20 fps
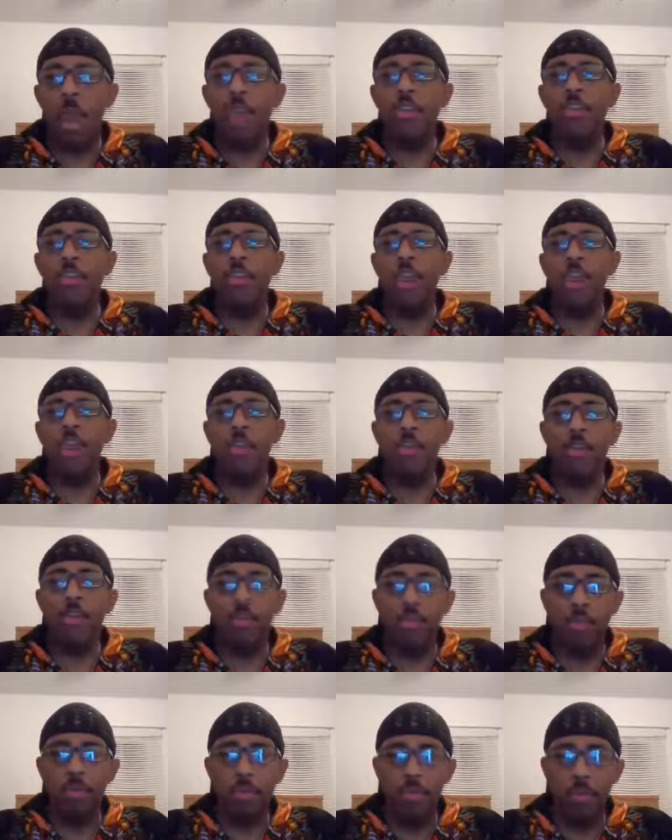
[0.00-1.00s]
How dare
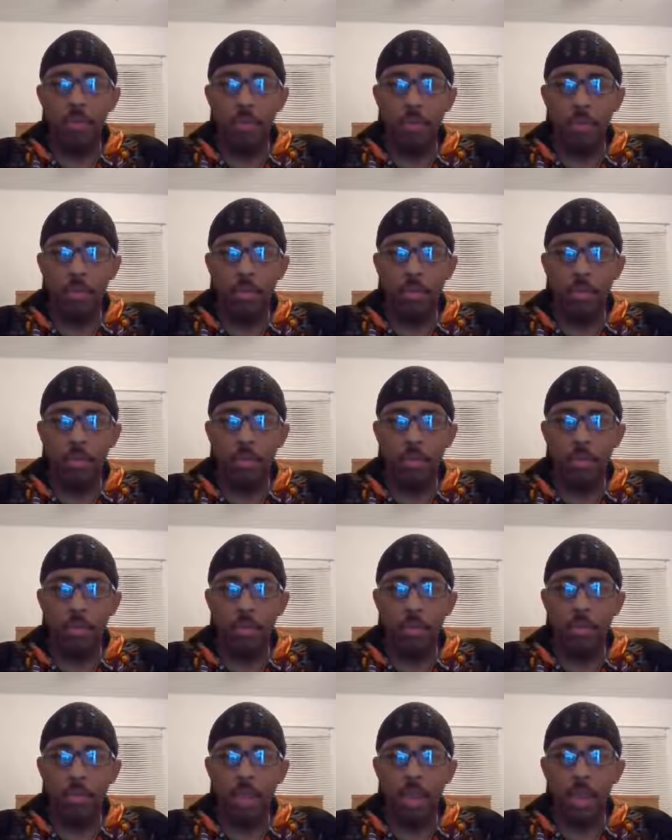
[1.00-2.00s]
you
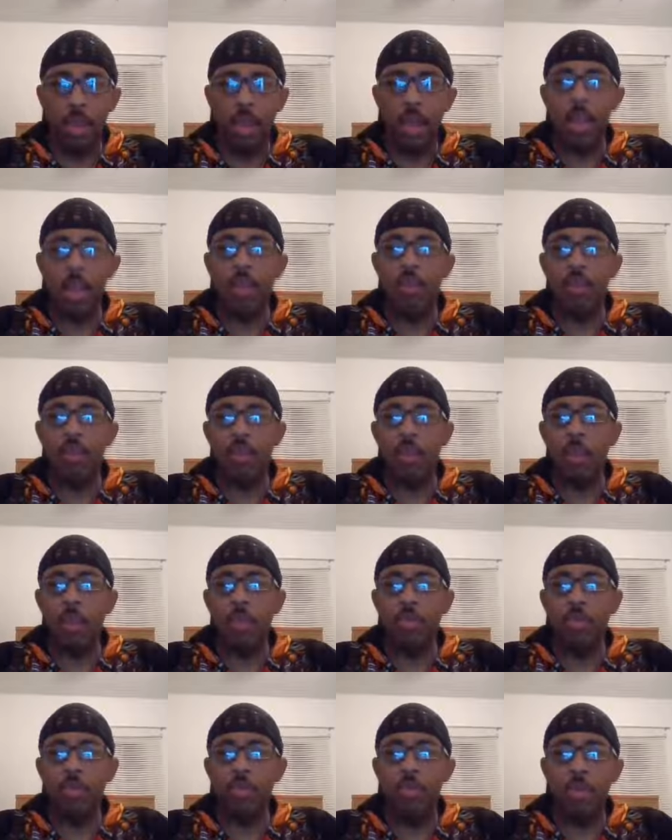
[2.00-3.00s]

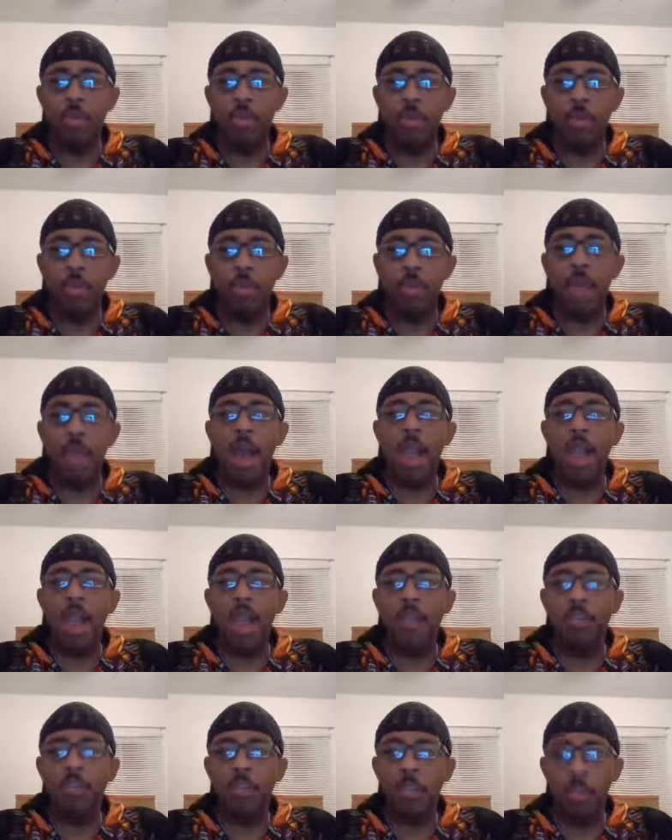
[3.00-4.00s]
insult my
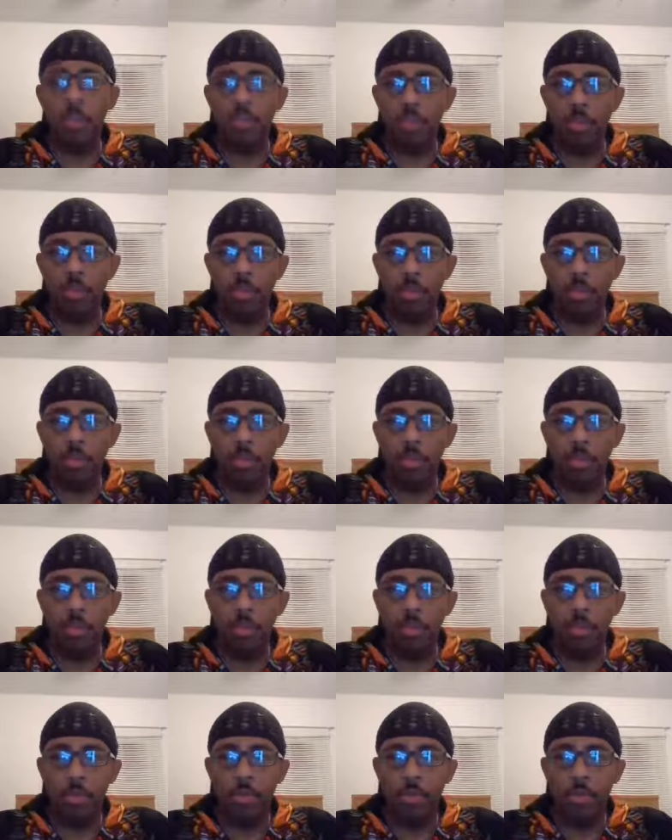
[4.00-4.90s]
ancestors